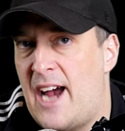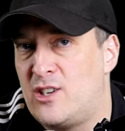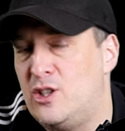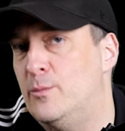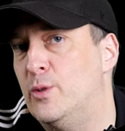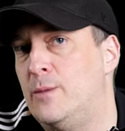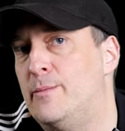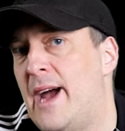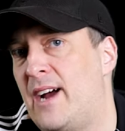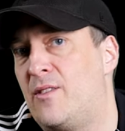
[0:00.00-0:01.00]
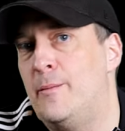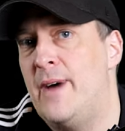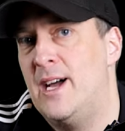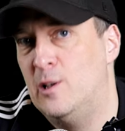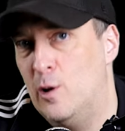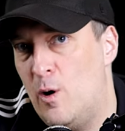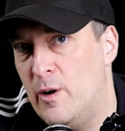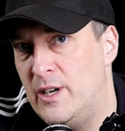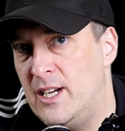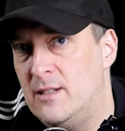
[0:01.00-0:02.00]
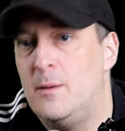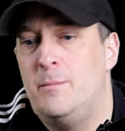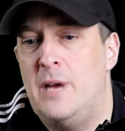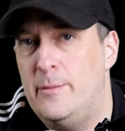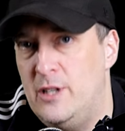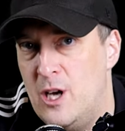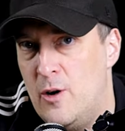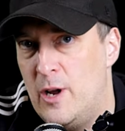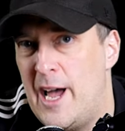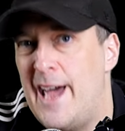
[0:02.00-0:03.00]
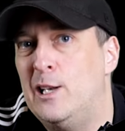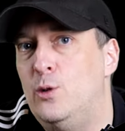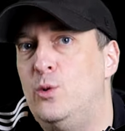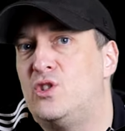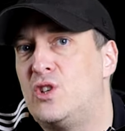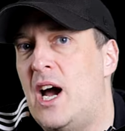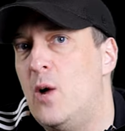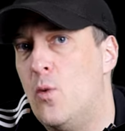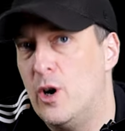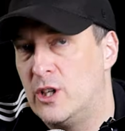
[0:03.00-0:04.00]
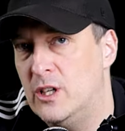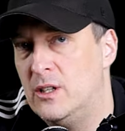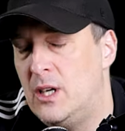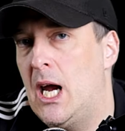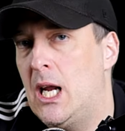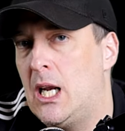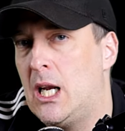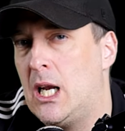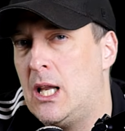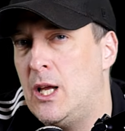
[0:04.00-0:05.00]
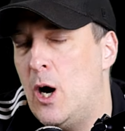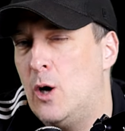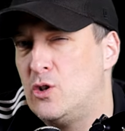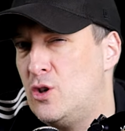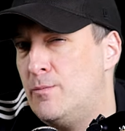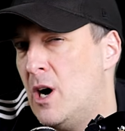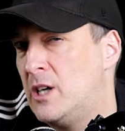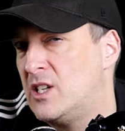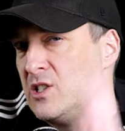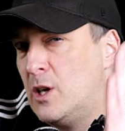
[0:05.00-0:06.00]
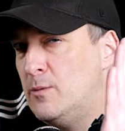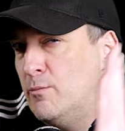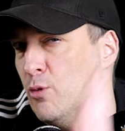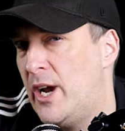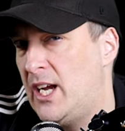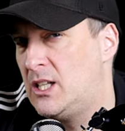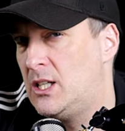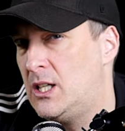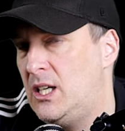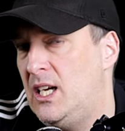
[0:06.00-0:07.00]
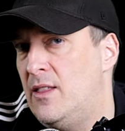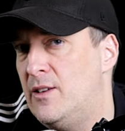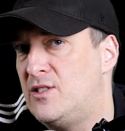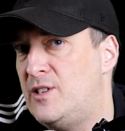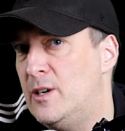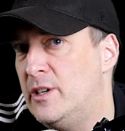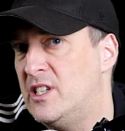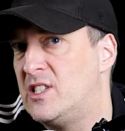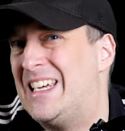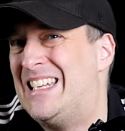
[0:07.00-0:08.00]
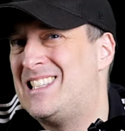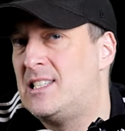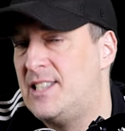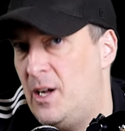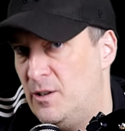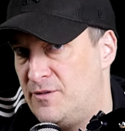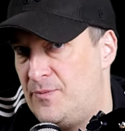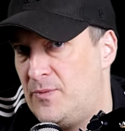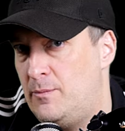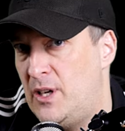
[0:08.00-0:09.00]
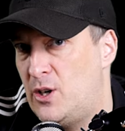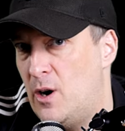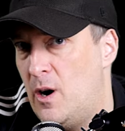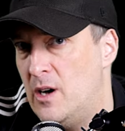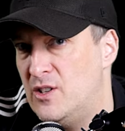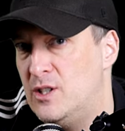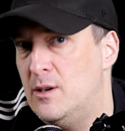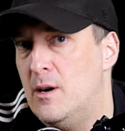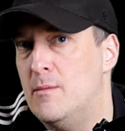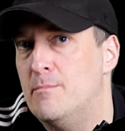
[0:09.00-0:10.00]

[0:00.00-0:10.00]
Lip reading: actually bring back the Mandalorian, Baby Yoda, and Luke Skywalker, and they also mark a sudden break in the series itself because